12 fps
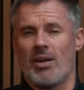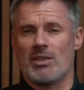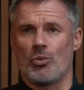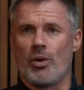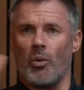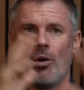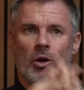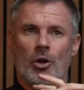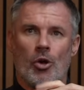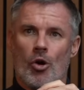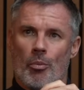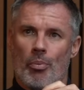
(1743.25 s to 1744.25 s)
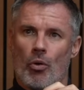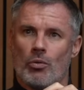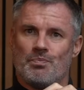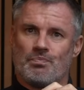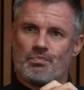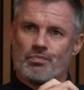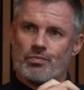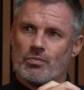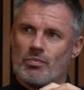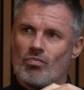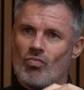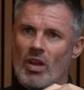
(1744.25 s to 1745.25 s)
I don't know. But
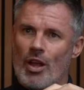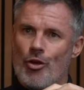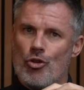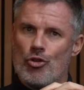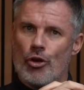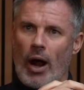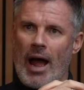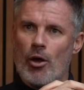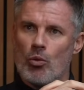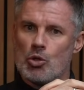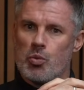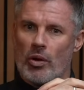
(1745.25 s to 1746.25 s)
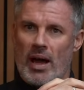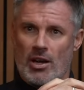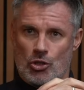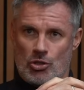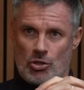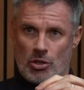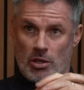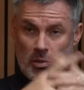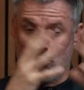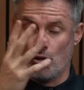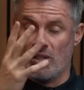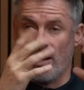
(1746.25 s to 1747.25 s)
I always want our
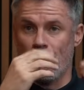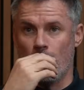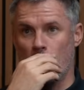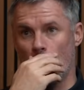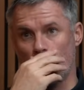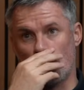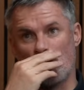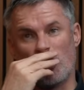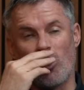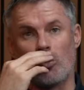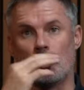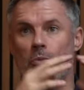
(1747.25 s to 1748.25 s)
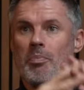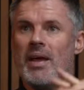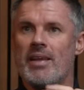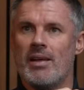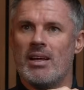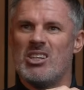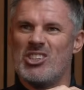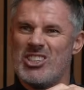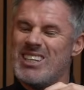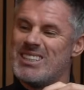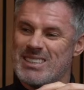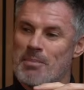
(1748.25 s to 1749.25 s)
Monday Night Football show to be
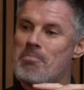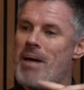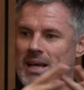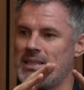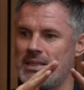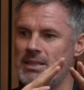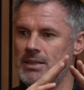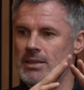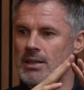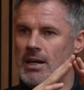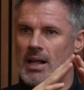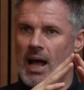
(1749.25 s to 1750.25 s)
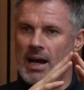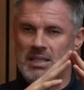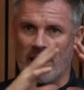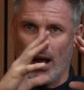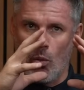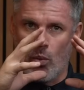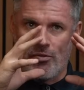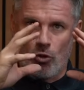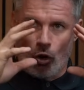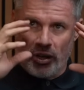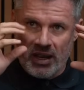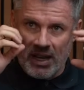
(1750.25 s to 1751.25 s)
seen as the best. And it's like, we've
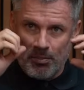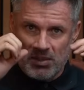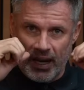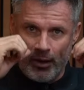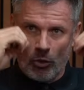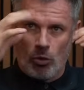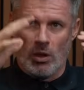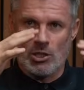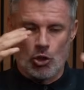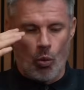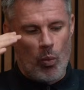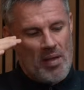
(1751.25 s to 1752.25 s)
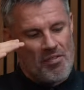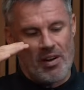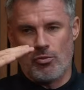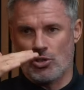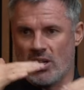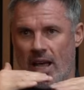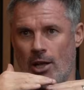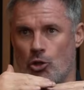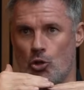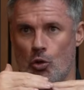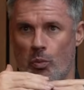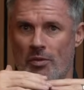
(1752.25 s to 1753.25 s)
got to keep let's not wait for everyone to catch
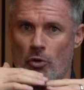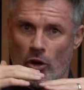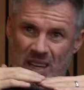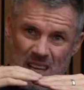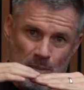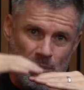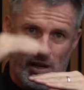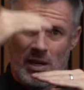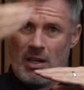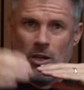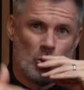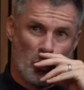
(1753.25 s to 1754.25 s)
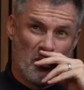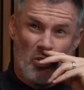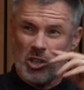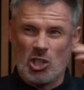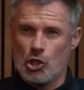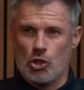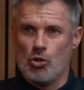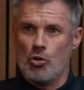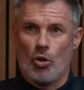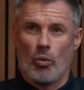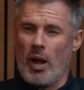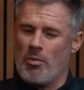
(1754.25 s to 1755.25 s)
us up. We've got to keep, so we've got this
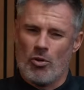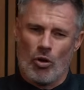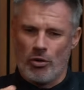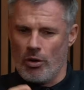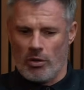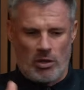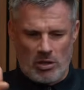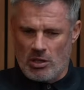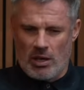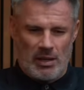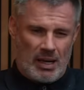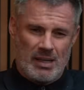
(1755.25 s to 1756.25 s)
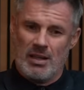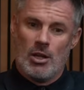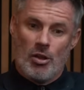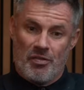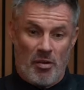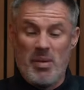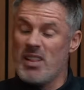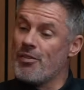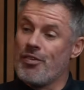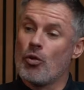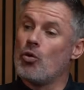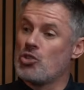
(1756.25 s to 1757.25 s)
studio now, we've got to, for me, the
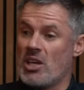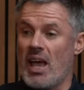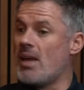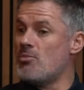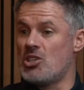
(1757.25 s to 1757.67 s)
floor's a game